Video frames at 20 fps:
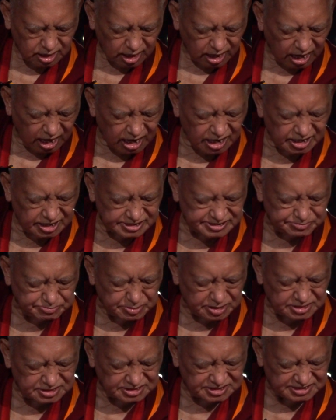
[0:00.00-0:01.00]
I
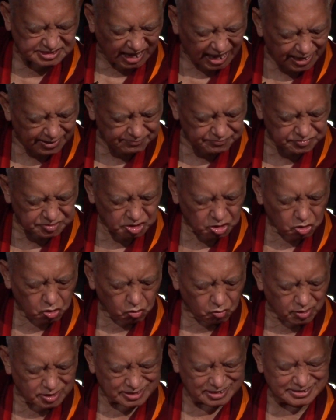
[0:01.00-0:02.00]
experience same
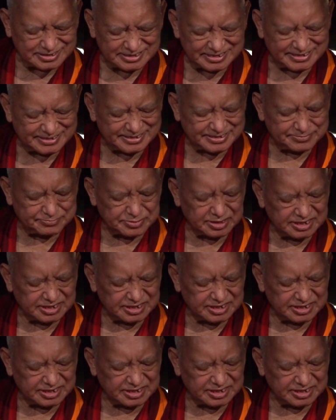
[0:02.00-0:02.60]
what a sentient